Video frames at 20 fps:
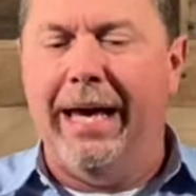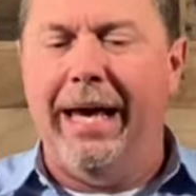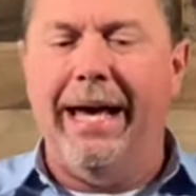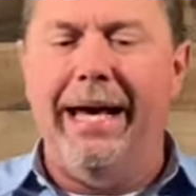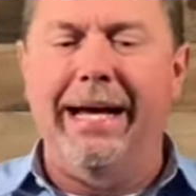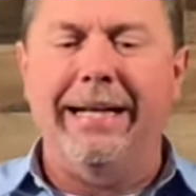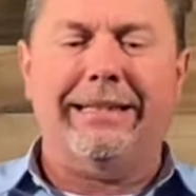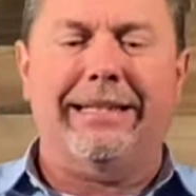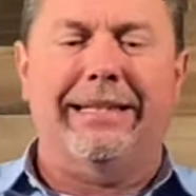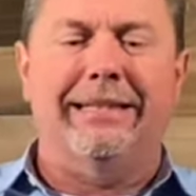
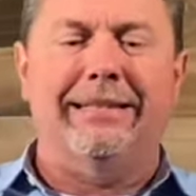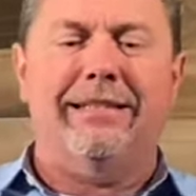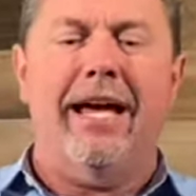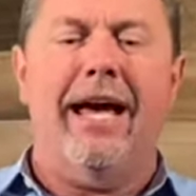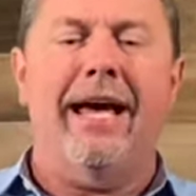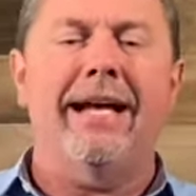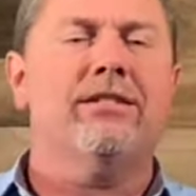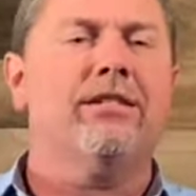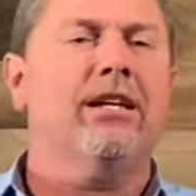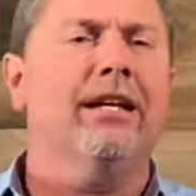it
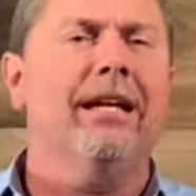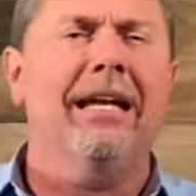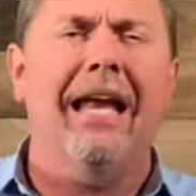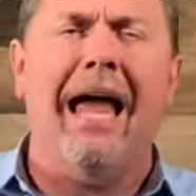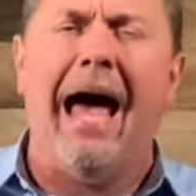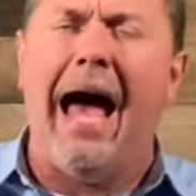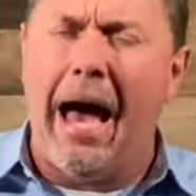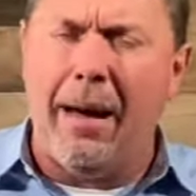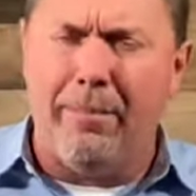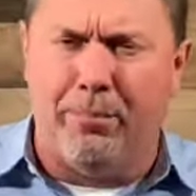contains a
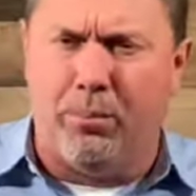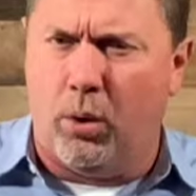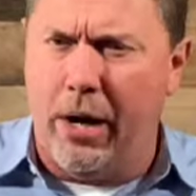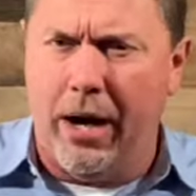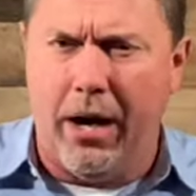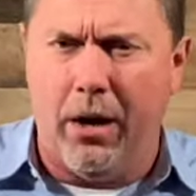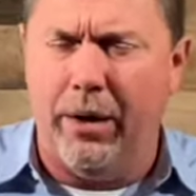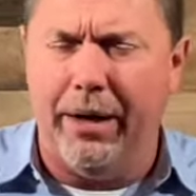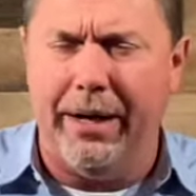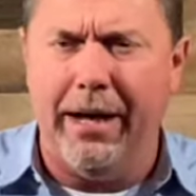
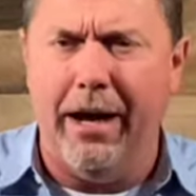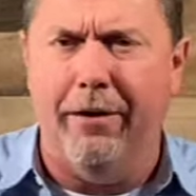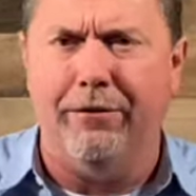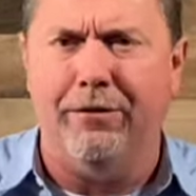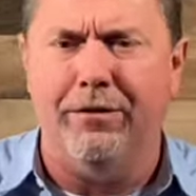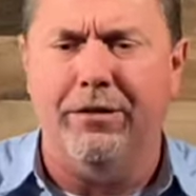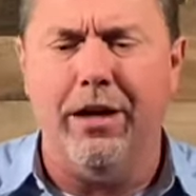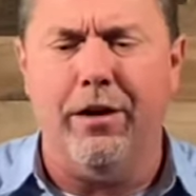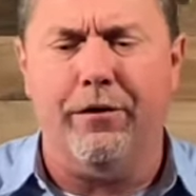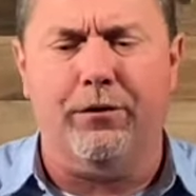library
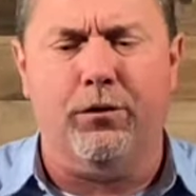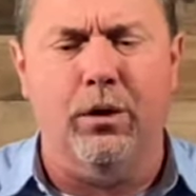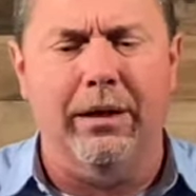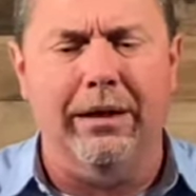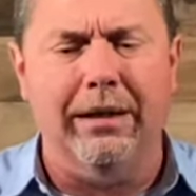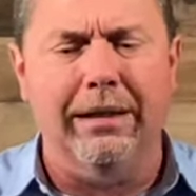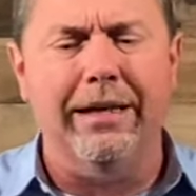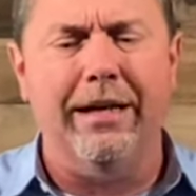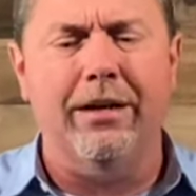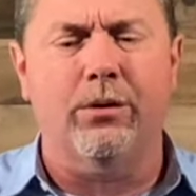of
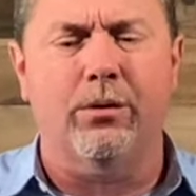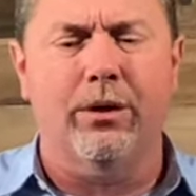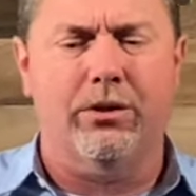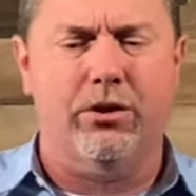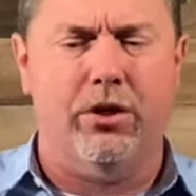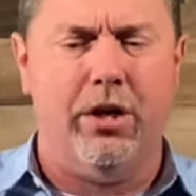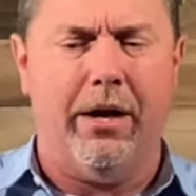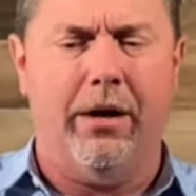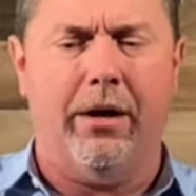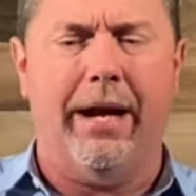different
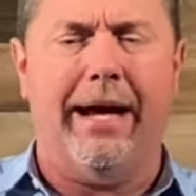literature.